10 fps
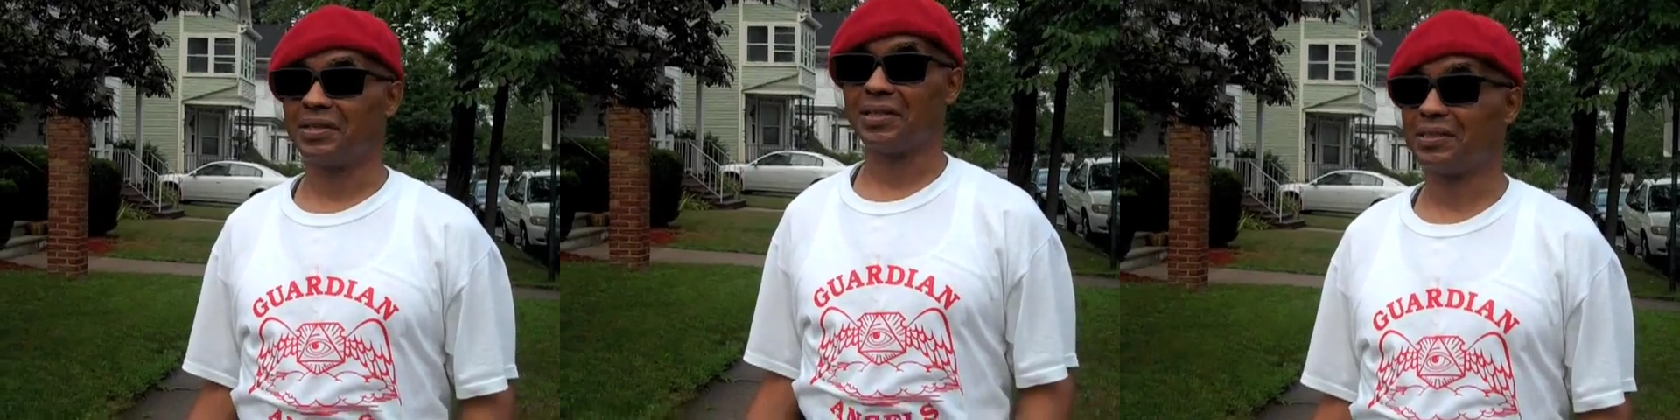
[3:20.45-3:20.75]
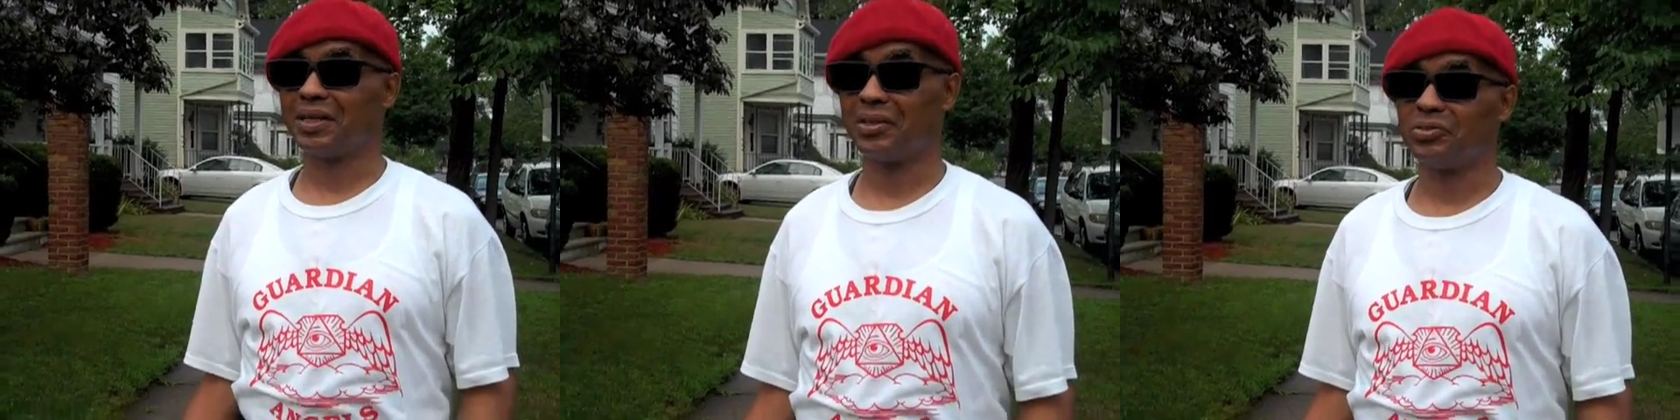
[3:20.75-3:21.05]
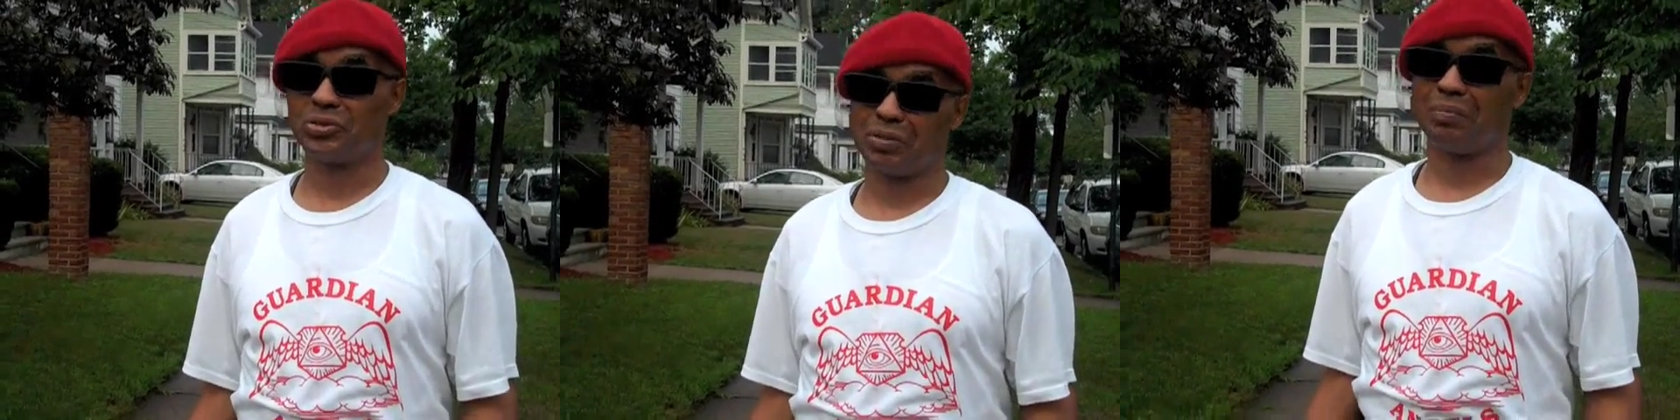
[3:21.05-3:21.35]
unless they can
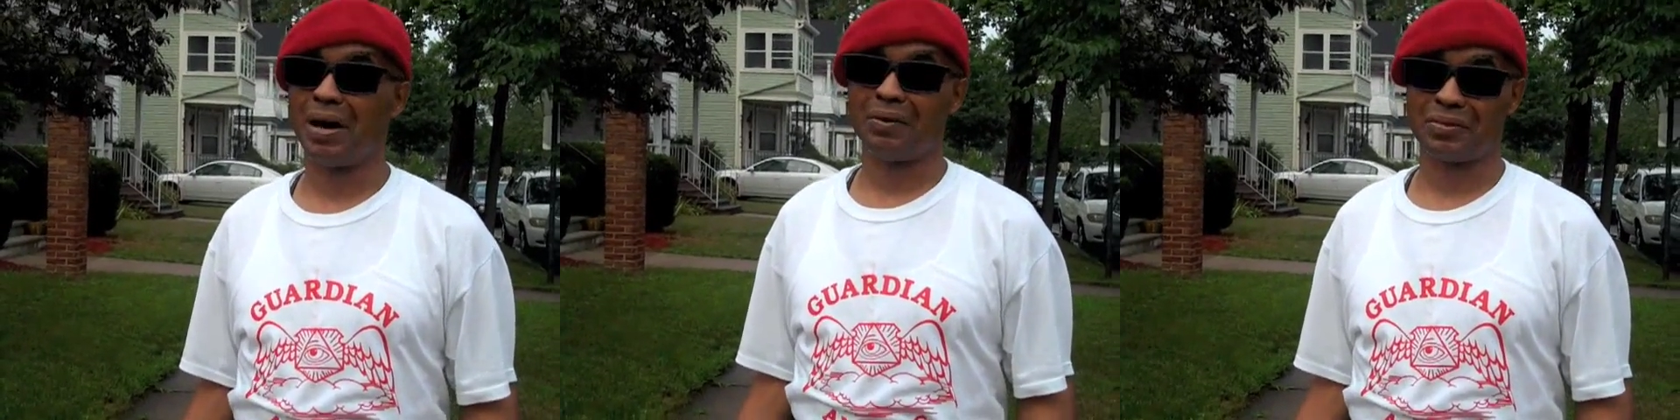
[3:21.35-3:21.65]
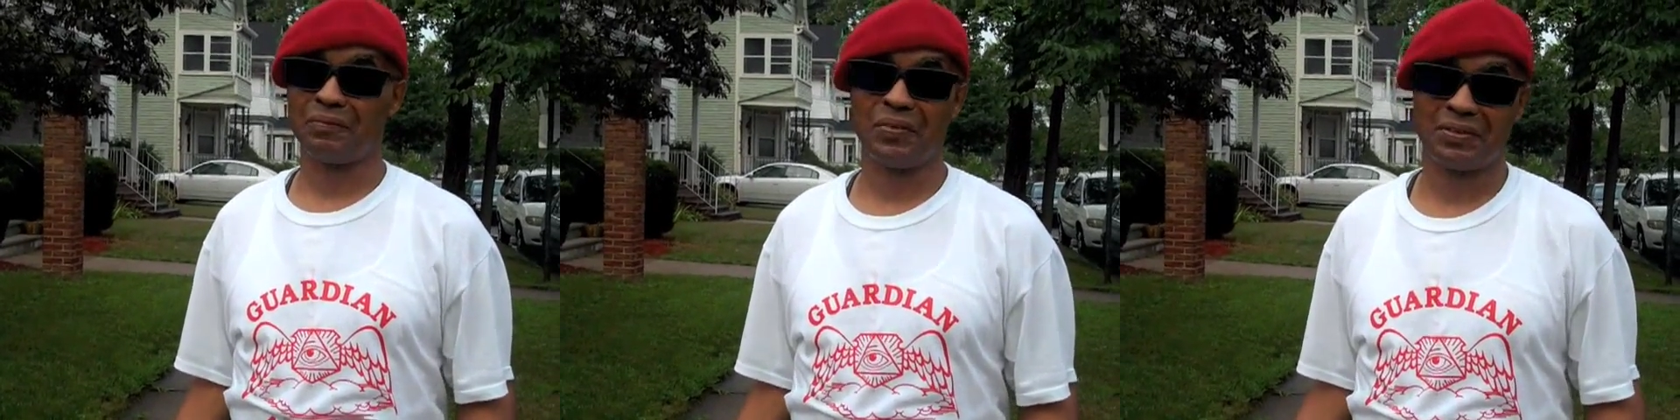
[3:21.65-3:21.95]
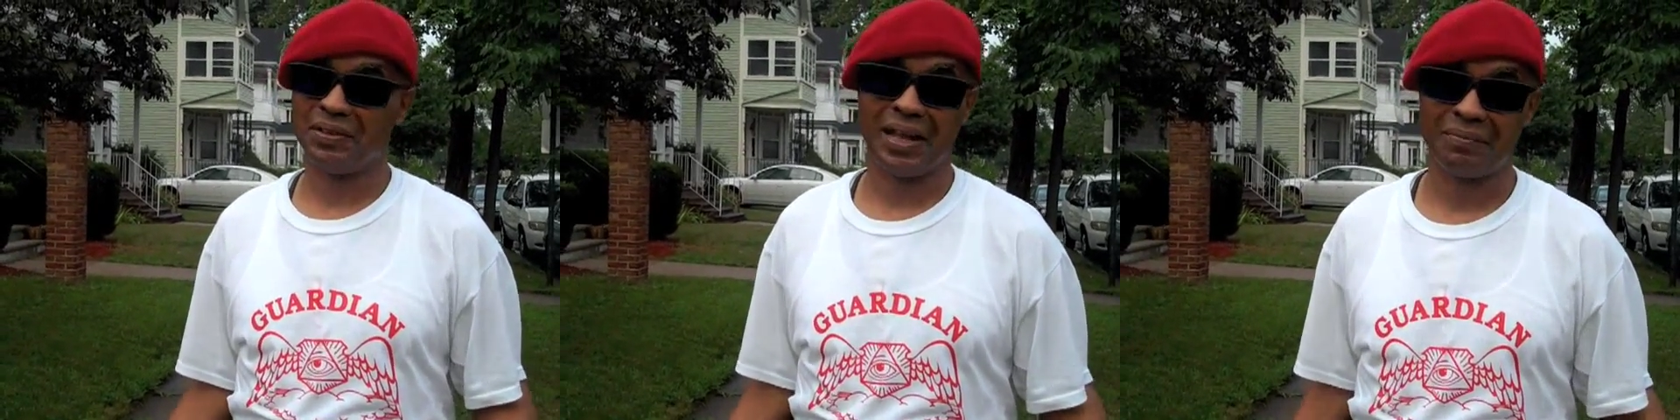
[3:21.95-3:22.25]
use their mouths and
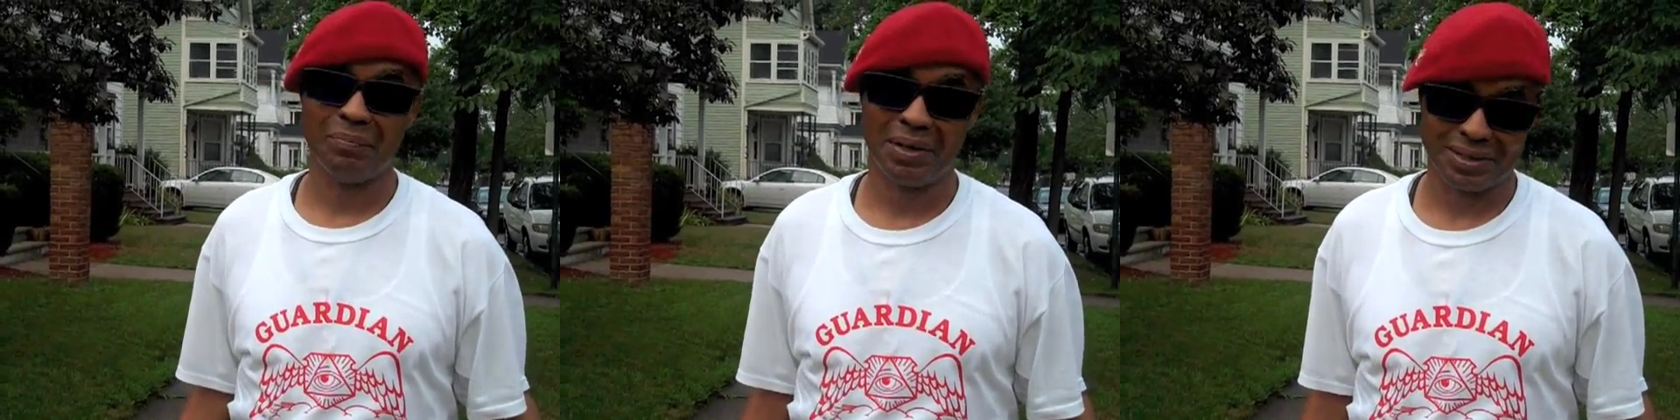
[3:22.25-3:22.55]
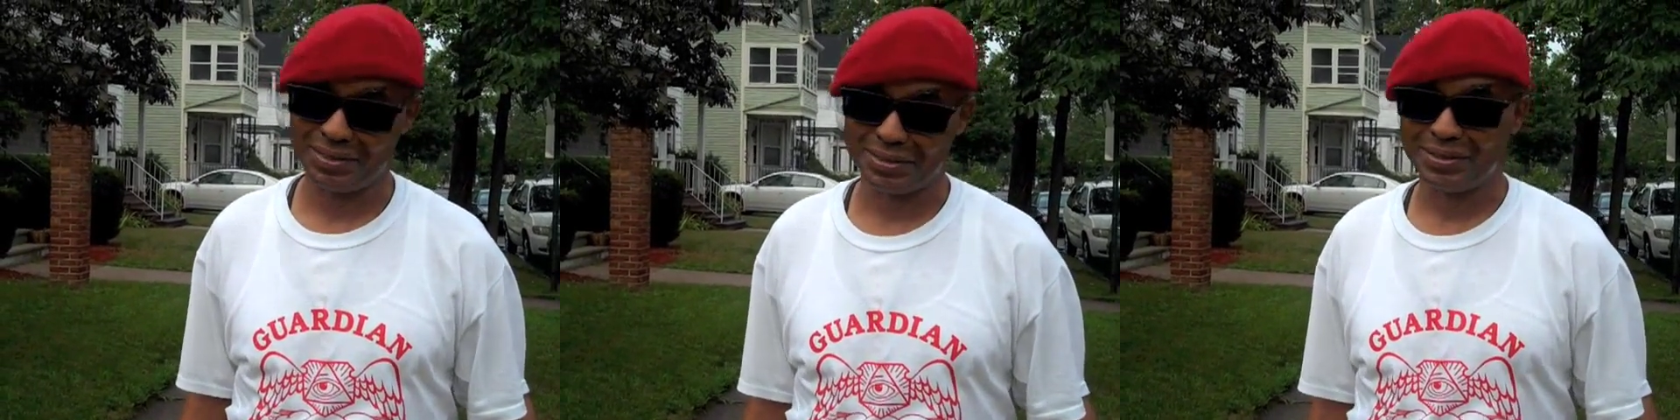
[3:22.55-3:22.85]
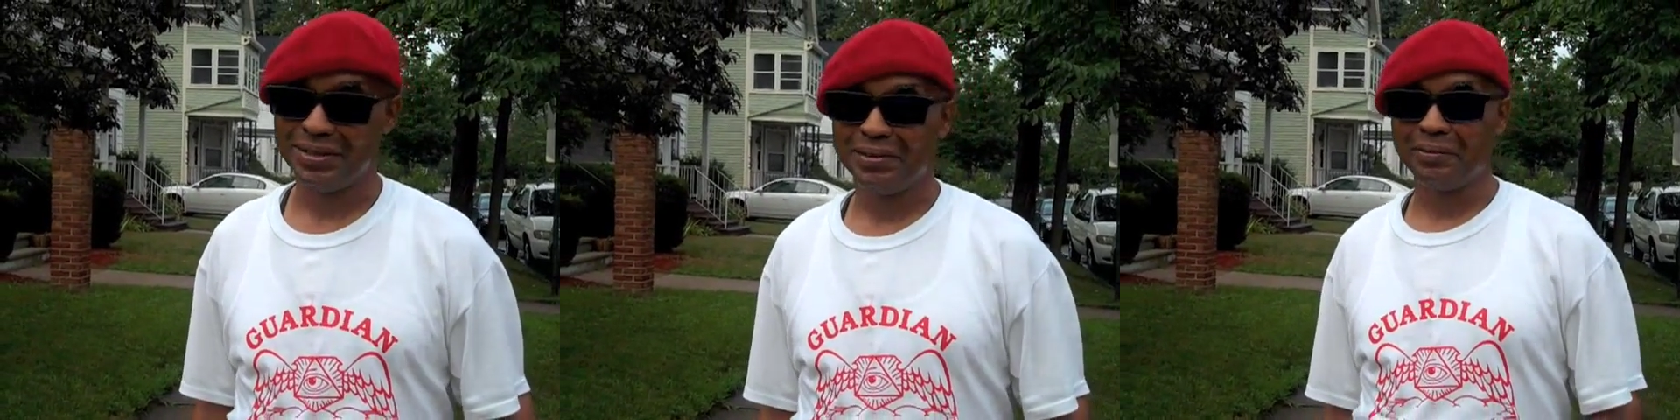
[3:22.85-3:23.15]
feet. They're not monkeys,
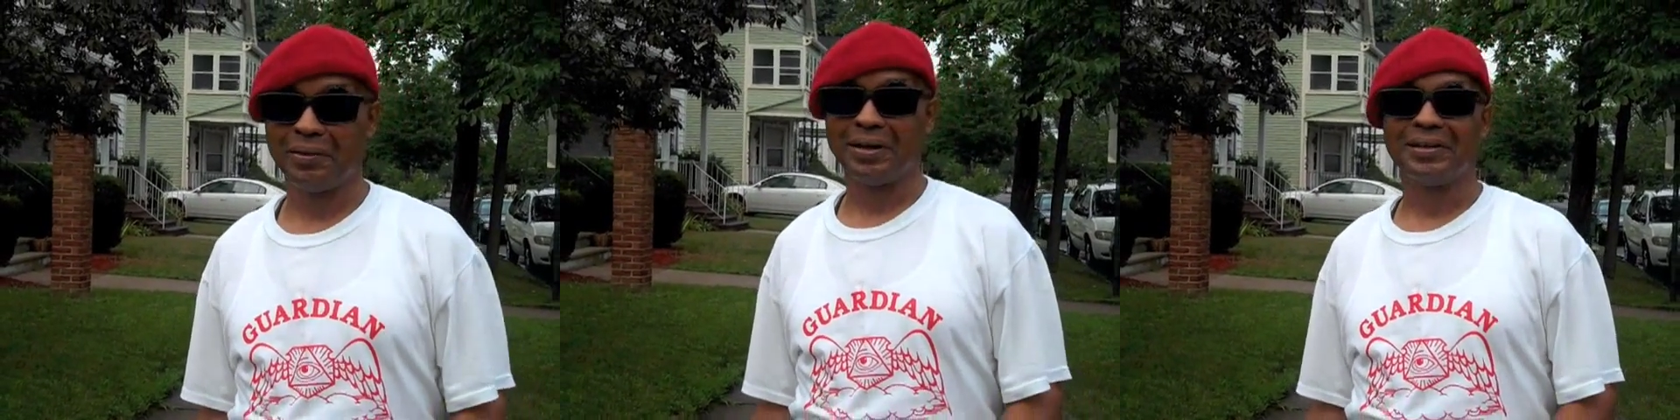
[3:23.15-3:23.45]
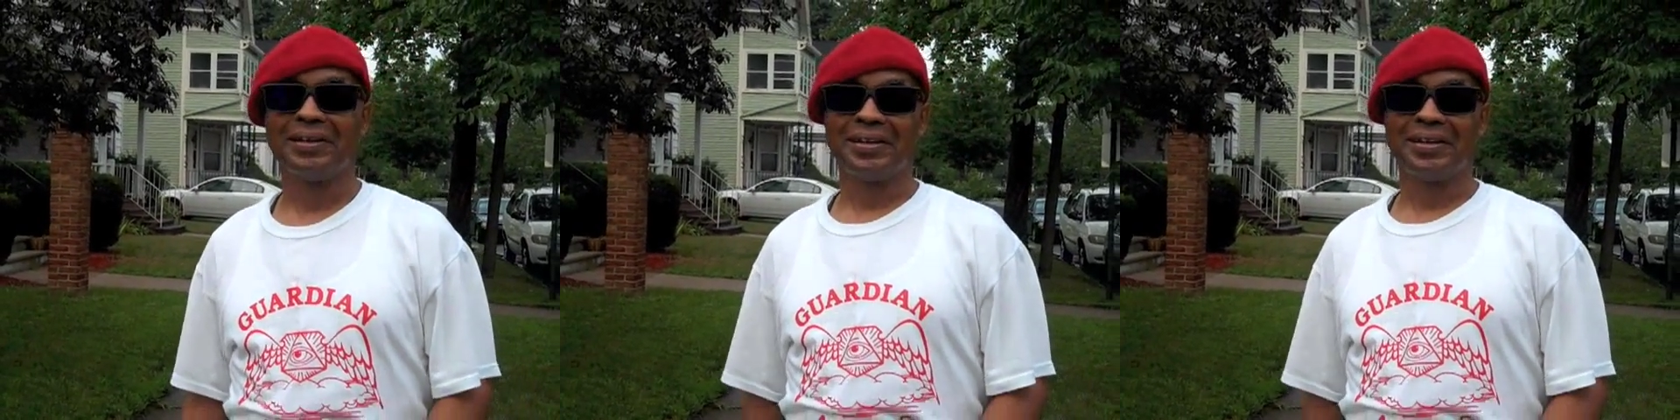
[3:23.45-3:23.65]
right?